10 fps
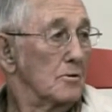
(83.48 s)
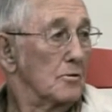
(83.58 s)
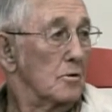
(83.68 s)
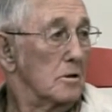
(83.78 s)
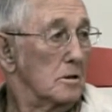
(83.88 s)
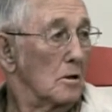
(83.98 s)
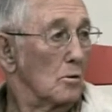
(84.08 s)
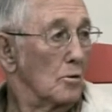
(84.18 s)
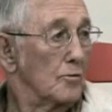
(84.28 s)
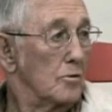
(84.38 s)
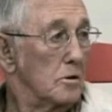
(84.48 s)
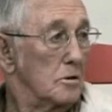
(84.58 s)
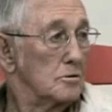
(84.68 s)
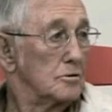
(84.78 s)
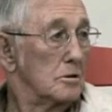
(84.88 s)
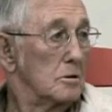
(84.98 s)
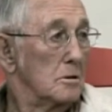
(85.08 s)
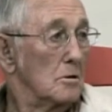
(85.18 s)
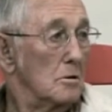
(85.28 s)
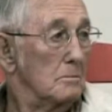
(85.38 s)
three, little three years in
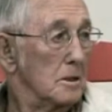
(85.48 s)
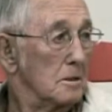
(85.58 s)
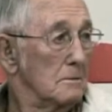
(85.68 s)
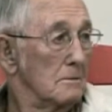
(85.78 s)
the army.